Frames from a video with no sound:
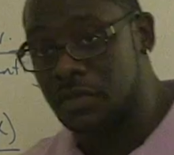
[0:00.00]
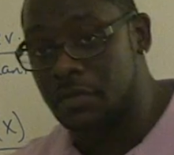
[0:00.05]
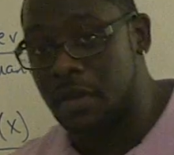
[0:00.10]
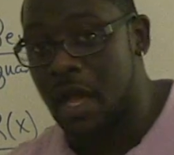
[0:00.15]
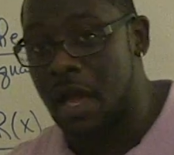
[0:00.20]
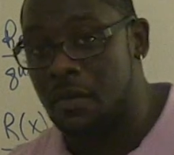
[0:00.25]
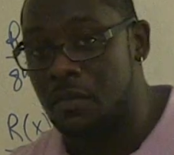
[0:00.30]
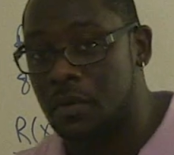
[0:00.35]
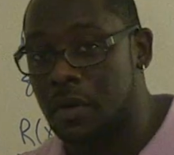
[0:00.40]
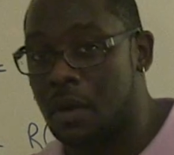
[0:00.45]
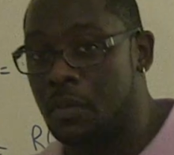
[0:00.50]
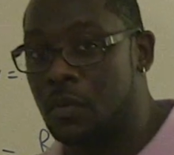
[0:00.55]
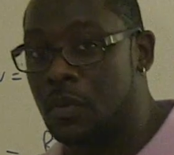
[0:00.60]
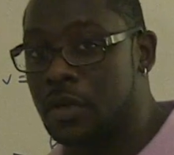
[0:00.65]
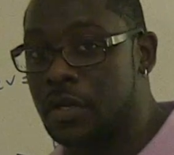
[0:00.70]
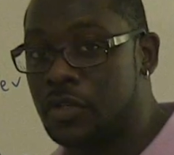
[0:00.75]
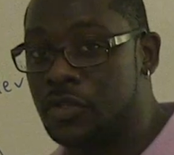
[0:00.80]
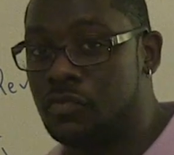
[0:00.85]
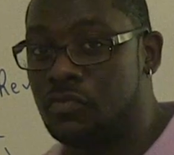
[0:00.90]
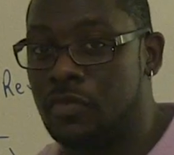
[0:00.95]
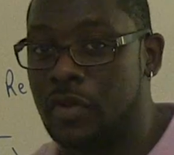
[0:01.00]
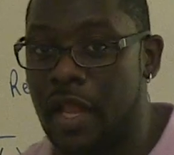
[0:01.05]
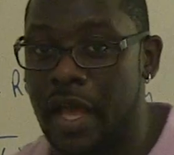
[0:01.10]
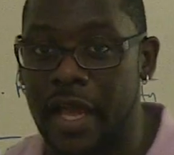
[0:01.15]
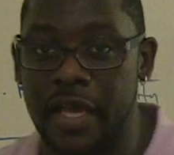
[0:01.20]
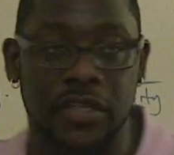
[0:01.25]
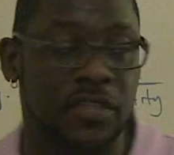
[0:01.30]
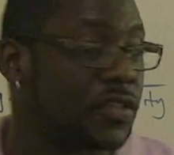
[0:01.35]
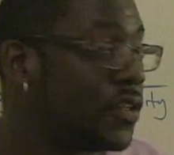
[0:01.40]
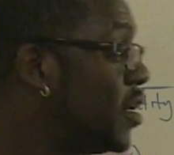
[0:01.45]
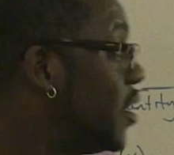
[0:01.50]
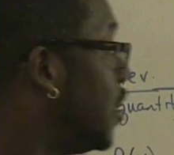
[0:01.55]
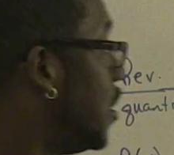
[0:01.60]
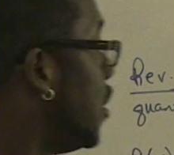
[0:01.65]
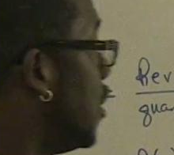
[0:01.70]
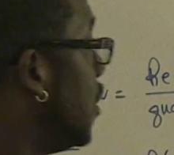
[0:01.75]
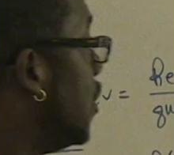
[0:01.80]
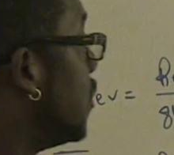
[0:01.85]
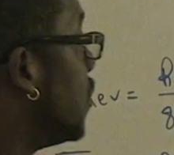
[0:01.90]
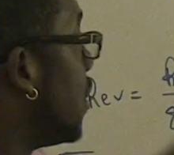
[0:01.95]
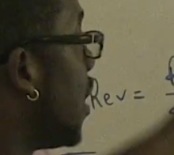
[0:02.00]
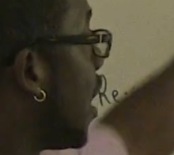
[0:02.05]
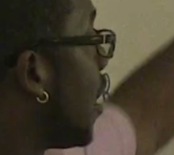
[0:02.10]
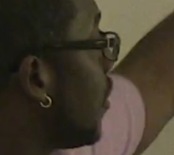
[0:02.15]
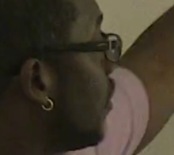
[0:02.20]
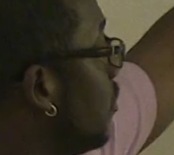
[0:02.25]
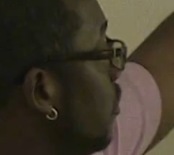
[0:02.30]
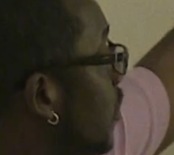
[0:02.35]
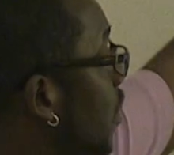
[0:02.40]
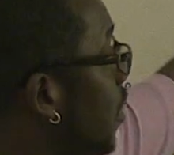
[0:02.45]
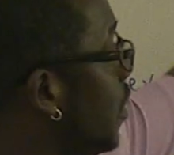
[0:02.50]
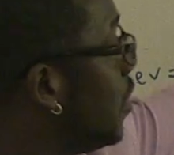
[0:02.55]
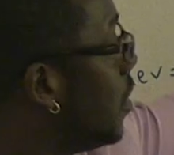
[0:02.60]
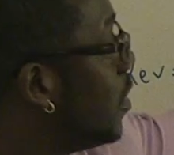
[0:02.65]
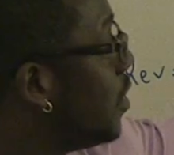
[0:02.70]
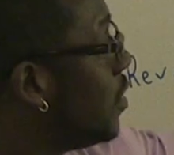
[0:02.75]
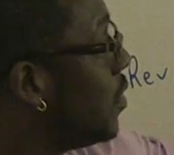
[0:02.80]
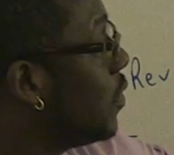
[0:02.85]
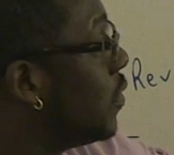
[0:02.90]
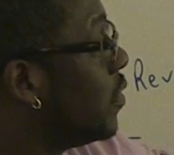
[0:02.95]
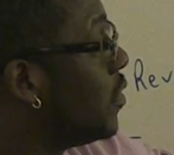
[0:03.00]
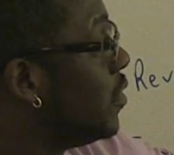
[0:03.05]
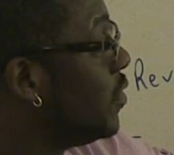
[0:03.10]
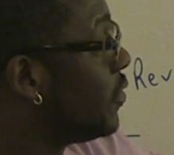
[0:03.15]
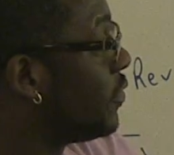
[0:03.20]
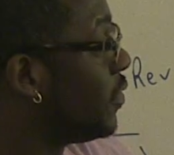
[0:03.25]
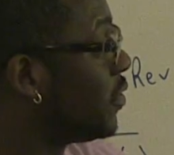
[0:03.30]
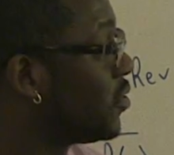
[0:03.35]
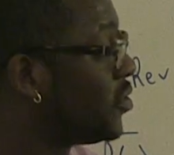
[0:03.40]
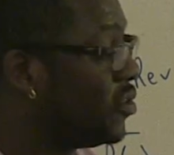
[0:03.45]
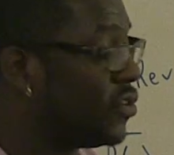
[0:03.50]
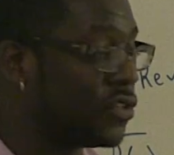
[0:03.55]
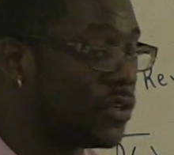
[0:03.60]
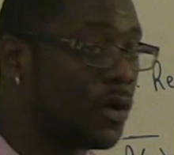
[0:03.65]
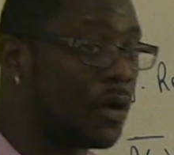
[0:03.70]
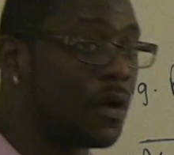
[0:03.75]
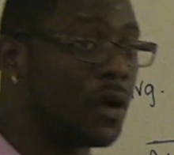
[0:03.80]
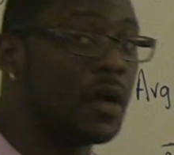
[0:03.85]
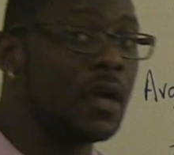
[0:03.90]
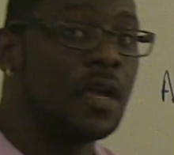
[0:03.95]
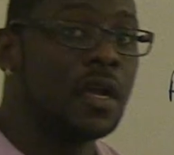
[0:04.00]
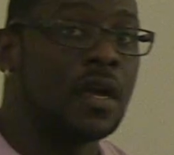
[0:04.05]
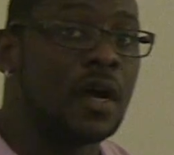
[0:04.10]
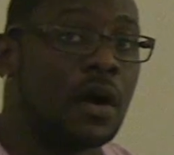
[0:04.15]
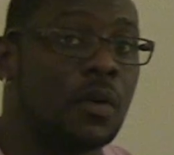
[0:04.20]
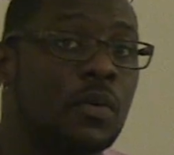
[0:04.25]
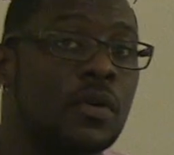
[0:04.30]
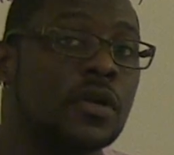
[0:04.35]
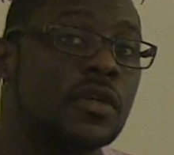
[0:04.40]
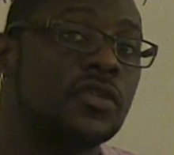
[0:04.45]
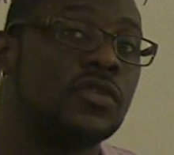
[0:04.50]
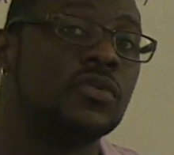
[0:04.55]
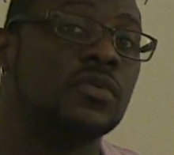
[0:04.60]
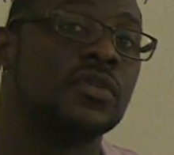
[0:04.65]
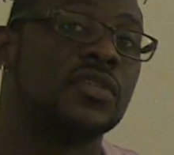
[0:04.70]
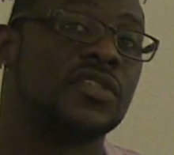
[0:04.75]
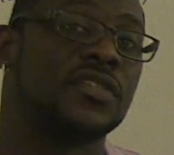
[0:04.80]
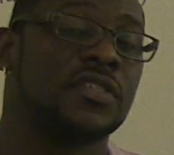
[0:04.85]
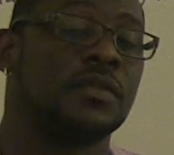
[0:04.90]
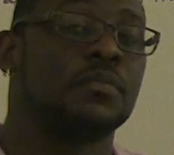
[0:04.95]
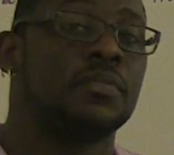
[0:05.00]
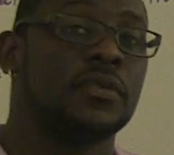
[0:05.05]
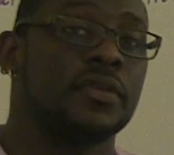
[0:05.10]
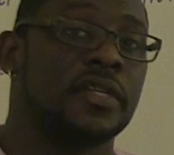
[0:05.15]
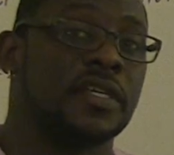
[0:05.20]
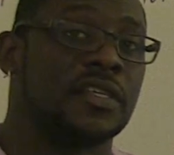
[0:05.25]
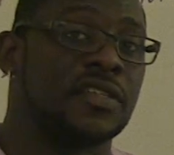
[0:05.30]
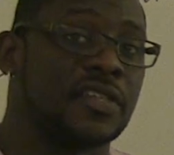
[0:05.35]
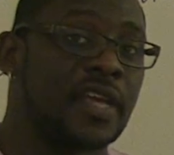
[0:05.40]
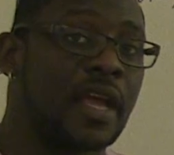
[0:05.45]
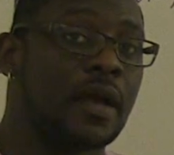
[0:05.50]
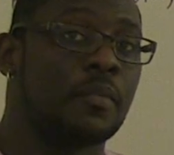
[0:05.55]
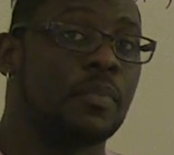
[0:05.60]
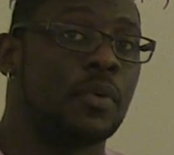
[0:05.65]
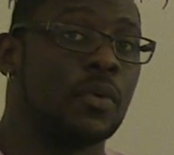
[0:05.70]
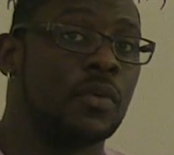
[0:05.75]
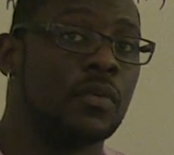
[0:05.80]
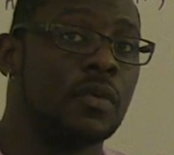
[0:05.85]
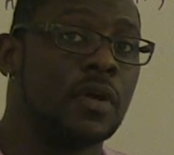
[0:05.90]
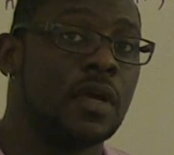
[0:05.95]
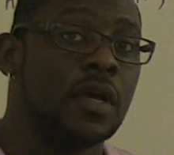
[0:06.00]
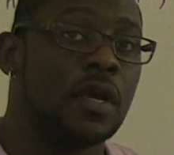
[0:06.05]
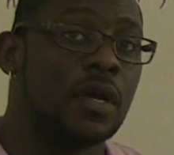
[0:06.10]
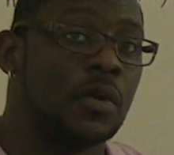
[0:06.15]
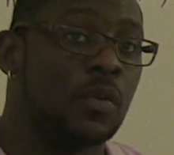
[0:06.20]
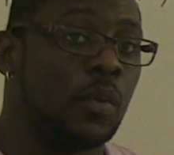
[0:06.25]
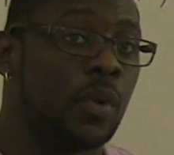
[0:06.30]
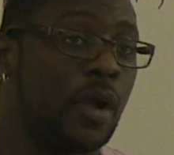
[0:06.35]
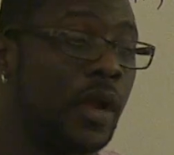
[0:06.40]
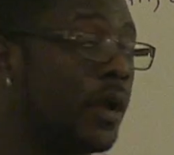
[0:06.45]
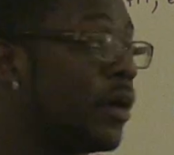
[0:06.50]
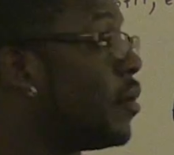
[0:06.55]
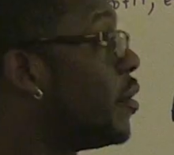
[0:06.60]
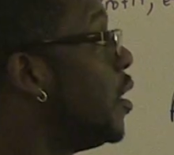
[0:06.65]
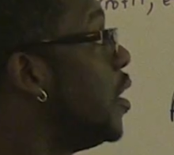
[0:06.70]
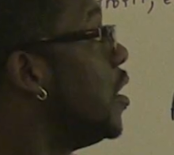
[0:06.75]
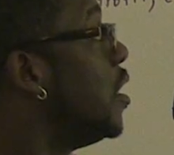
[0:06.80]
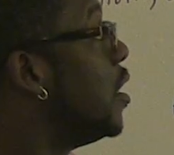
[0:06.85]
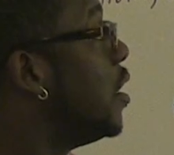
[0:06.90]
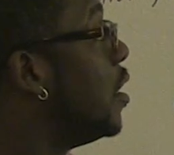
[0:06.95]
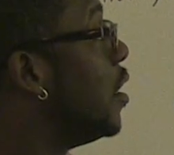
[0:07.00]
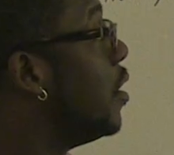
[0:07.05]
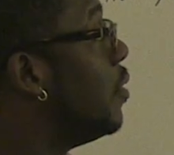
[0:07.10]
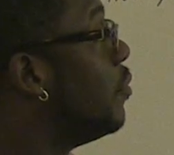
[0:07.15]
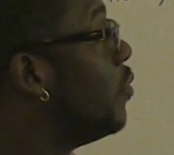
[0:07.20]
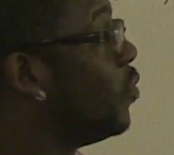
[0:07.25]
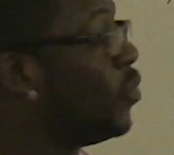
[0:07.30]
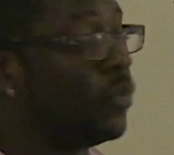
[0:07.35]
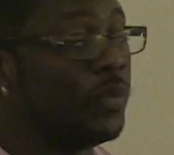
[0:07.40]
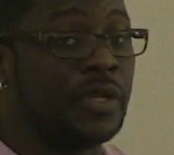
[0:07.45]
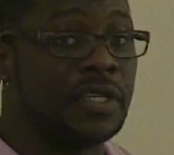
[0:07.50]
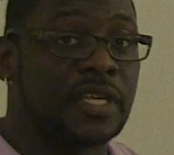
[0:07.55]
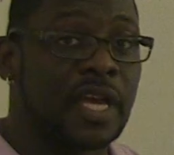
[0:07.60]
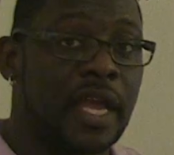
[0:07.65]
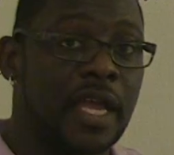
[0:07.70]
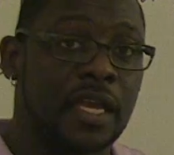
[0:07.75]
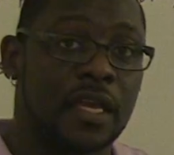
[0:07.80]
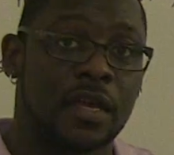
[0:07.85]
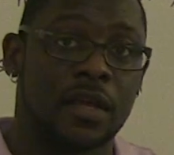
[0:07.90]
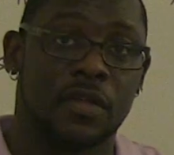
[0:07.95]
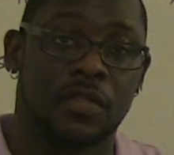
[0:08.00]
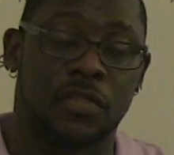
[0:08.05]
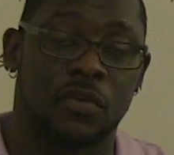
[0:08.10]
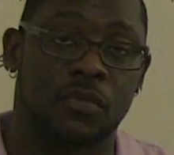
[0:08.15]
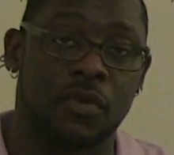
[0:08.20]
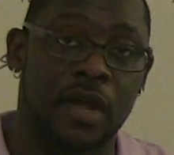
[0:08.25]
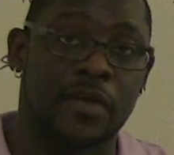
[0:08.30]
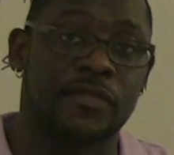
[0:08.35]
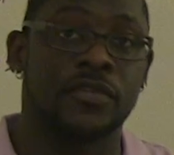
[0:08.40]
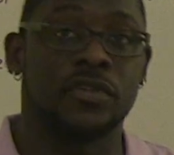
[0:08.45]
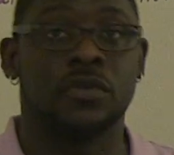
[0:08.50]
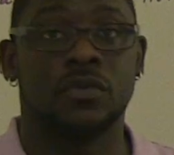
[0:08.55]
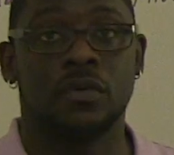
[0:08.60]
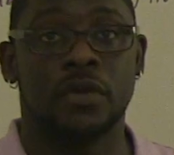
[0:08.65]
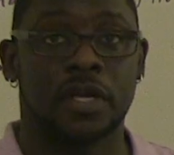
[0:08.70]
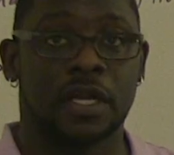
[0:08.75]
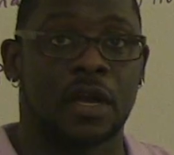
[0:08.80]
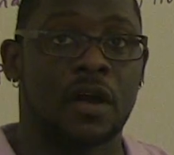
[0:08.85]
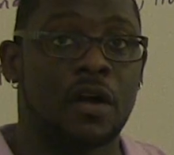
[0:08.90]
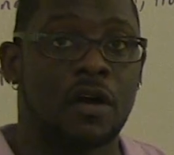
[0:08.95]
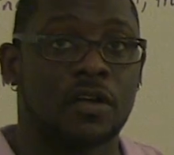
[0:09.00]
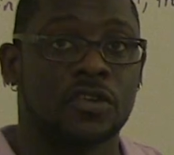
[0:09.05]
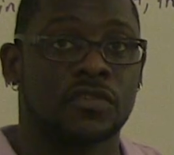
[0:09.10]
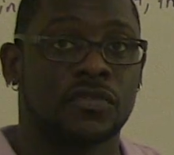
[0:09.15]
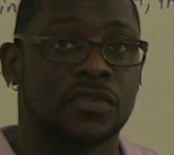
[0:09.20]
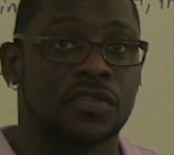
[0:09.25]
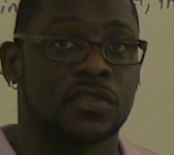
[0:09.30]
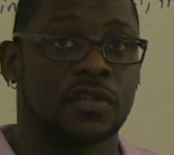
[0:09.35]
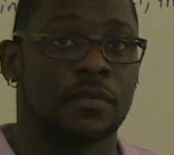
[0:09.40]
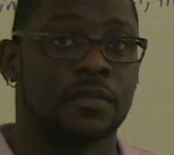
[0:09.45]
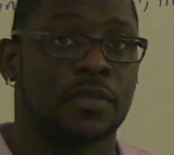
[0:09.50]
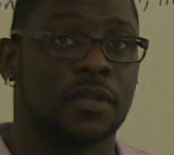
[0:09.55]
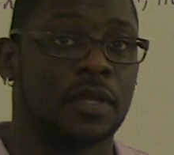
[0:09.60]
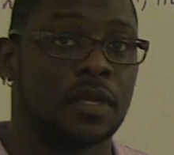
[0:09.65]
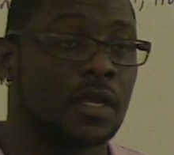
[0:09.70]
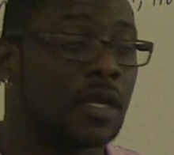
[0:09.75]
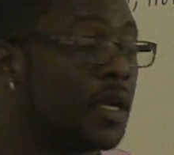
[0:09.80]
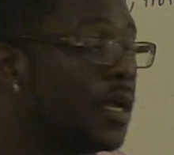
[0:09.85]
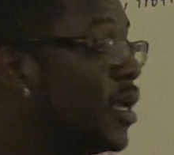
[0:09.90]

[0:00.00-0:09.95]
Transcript: now what I want to do next is, now that we know what these functions are, I want to do a simple example where we take the revenue and cost for something,